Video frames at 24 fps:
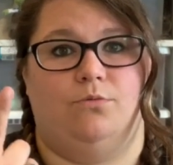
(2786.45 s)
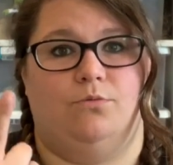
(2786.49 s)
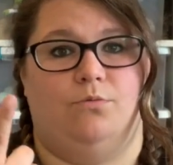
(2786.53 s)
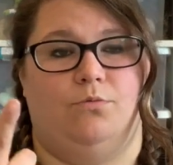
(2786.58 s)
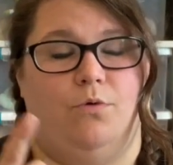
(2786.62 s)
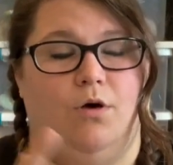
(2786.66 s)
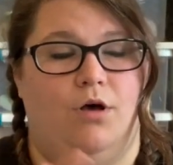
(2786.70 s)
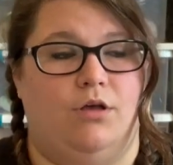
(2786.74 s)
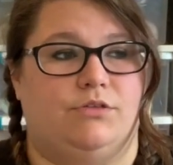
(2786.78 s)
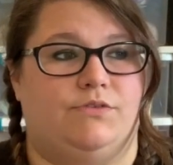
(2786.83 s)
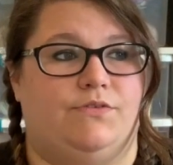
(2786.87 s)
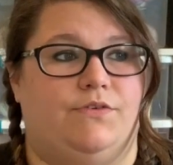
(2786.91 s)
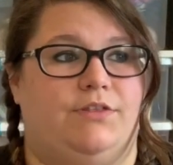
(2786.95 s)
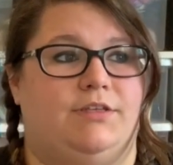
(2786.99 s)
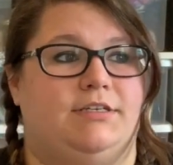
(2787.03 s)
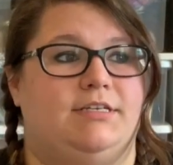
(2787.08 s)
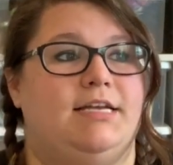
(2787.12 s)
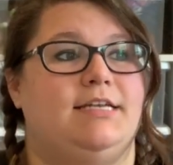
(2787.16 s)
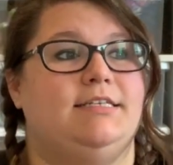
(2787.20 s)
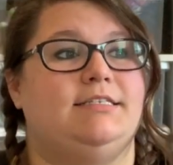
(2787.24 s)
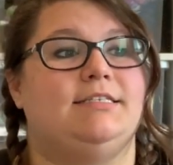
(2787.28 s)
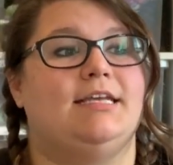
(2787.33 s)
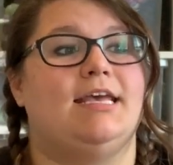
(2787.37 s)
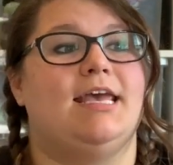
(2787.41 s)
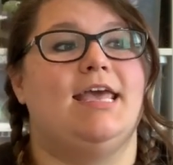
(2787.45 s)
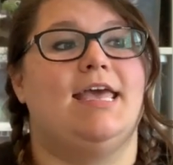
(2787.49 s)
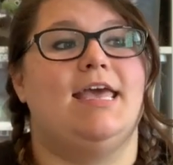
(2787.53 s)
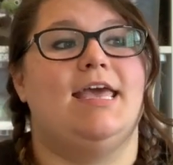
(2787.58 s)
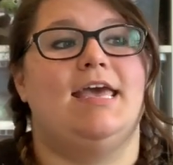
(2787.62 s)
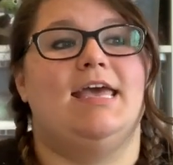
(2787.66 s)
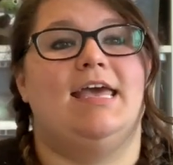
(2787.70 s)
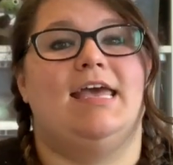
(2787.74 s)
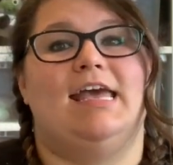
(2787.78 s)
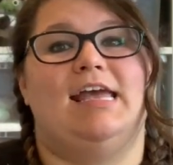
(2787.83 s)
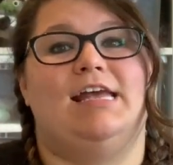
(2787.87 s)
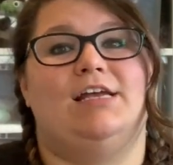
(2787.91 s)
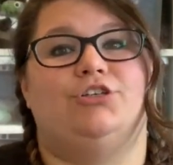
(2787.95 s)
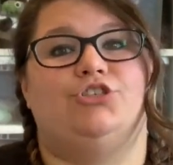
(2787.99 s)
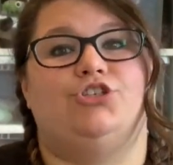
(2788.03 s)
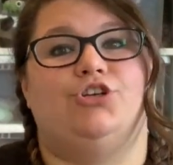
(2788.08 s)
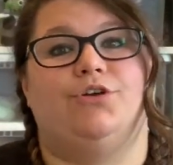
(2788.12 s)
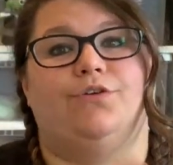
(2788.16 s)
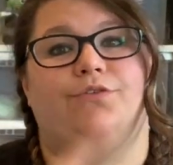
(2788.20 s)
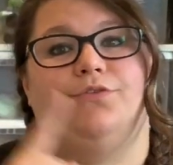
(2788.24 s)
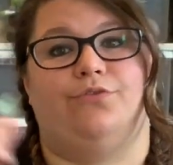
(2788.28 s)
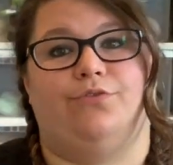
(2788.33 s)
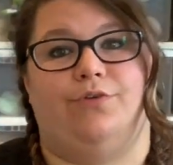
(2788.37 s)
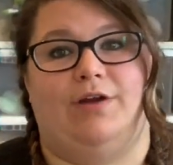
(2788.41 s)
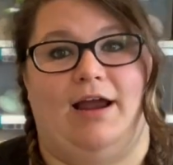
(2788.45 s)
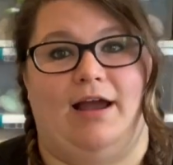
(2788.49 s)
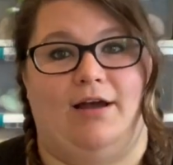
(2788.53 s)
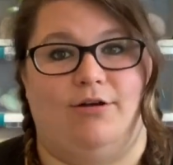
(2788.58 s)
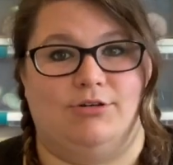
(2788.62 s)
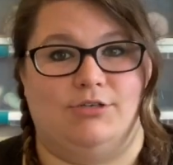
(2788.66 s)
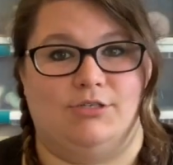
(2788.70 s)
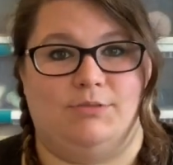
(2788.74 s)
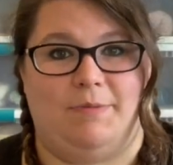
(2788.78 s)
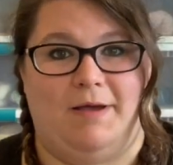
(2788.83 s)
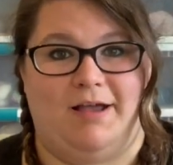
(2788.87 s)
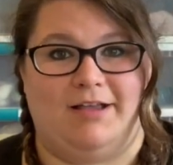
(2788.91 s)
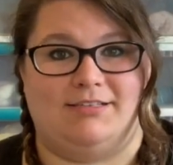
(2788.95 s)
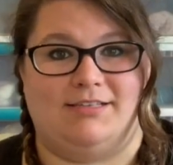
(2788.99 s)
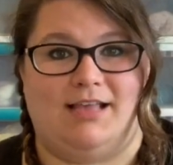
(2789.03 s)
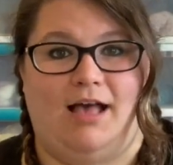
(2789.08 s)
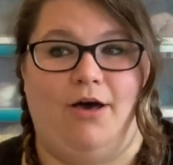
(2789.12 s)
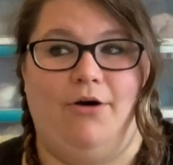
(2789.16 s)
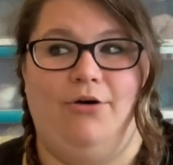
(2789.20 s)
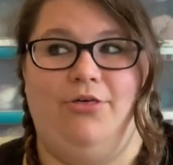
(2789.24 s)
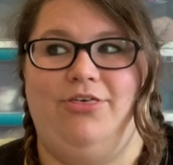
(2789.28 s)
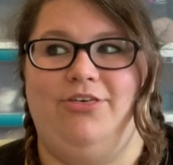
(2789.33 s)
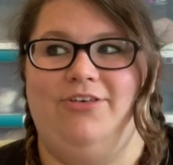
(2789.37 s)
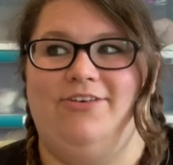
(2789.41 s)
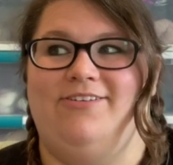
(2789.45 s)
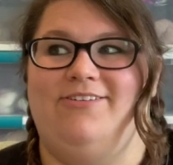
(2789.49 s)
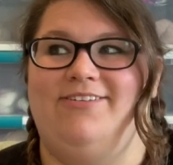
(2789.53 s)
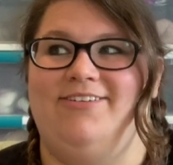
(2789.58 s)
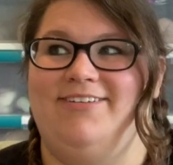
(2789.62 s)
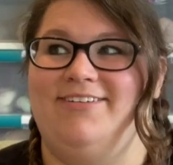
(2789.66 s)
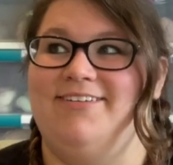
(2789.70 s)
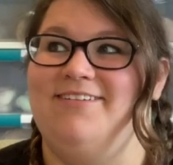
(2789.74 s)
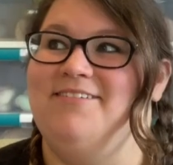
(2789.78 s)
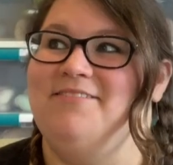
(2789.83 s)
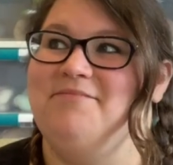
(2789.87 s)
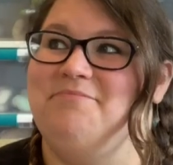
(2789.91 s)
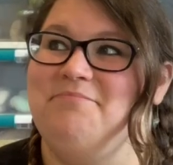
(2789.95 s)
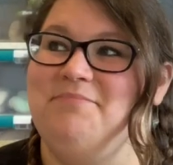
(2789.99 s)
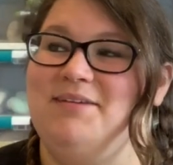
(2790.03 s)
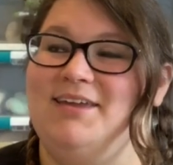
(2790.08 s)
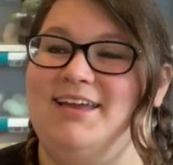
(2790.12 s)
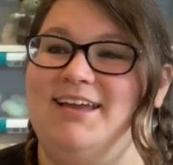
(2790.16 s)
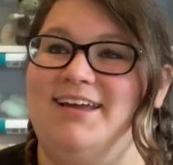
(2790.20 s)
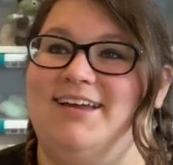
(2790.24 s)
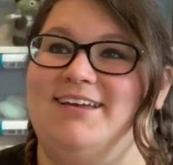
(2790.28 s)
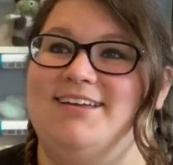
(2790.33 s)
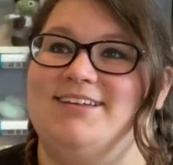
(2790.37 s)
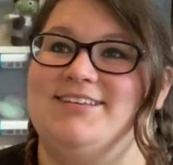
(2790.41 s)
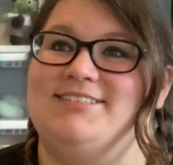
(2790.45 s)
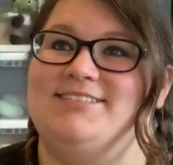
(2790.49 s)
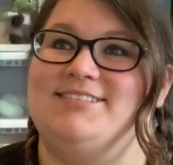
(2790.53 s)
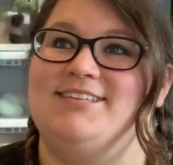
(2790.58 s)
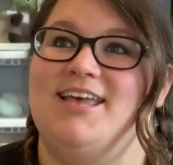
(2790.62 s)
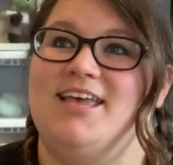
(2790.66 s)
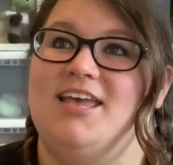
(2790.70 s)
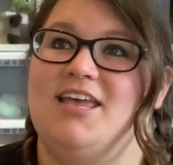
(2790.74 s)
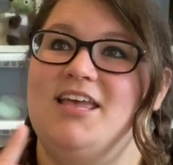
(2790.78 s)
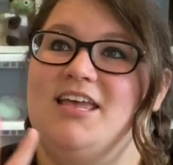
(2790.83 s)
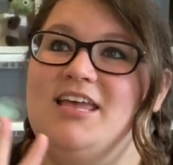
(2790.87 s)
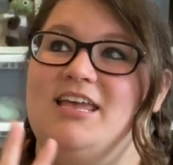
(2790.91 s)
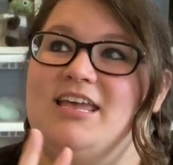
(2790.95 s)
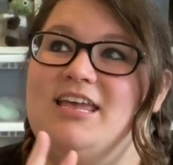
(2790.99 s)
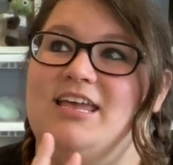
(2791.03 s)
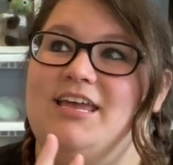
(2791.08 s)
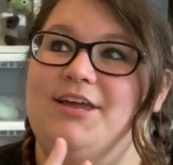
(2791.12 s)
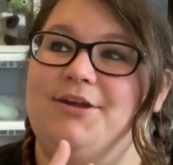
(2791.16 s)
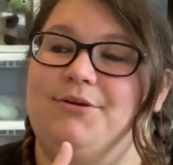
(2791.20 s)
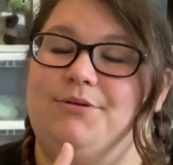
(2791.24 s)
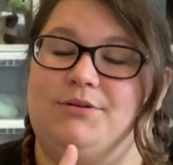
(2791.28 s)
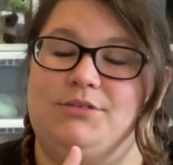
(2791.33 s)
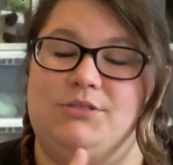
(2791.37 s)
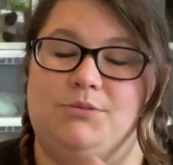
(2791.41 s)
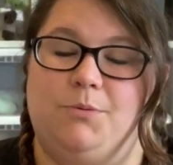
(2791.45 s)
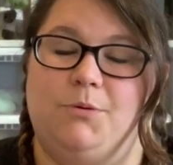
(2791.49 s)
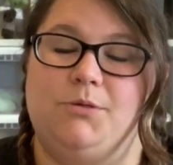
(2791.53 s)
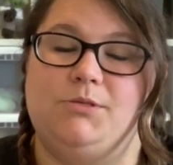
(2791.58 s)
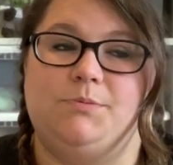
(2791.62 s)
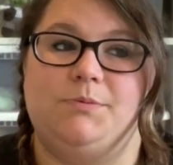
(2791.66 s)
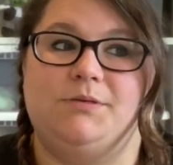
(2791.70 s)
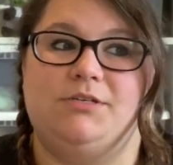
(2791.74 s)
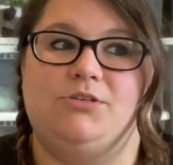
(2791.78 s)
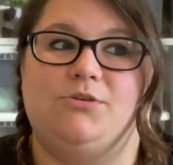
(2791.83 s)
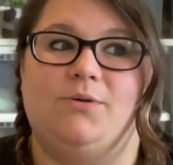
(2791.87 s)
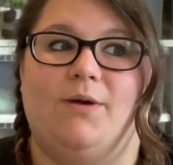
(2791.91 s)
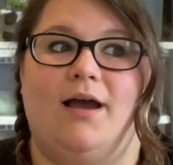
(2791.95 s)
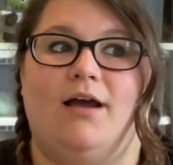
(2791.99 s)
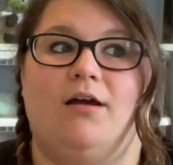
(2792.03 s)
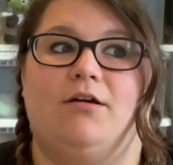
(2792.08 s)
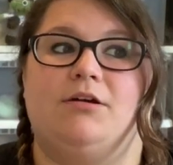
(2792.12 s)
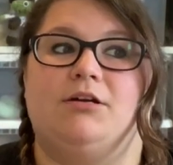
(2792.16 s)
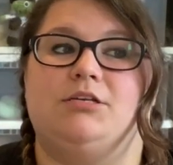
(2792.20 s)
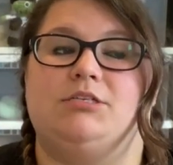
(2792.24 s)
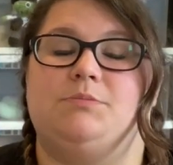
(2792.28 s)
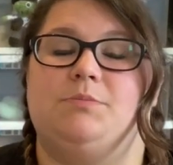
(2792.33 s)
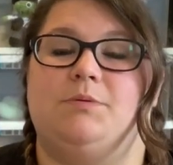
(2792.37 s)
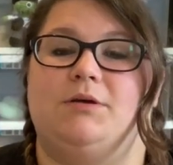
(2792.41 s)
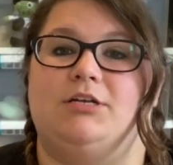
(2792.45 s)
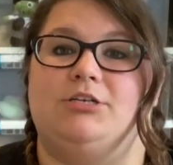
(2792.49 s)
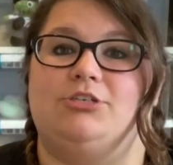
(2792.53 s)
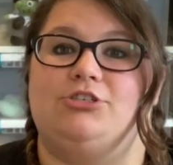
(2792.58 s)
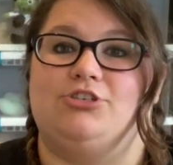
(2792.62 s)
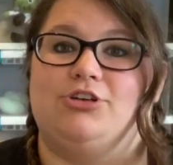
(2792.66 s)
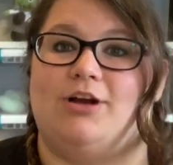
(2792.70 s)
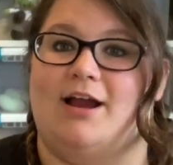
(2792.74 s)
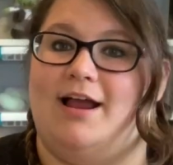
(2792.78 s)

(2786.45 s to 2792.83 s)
walls for the tent, and drove 3 hours back south because it was supposed to be 2 hours, but